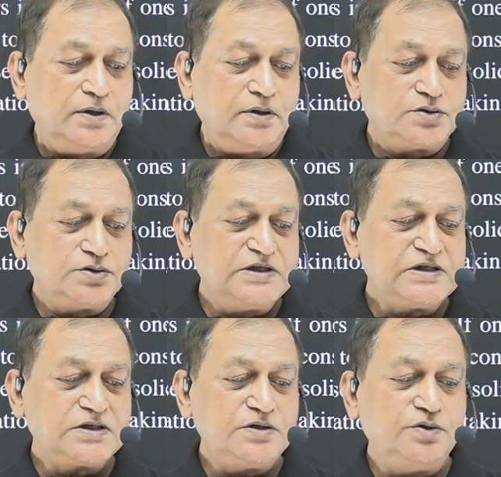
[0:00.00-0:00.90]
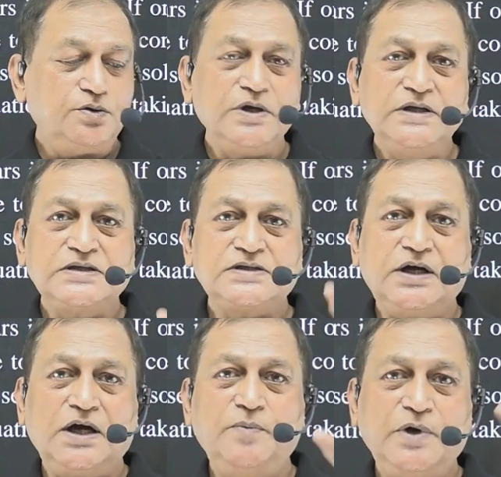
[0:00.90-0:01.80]
So just noting the
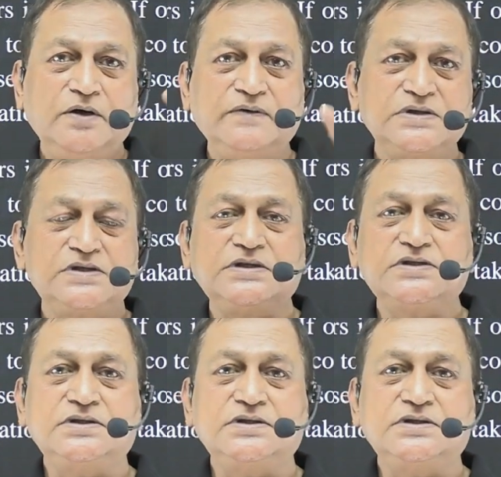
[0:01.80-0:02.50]
settlement of the structure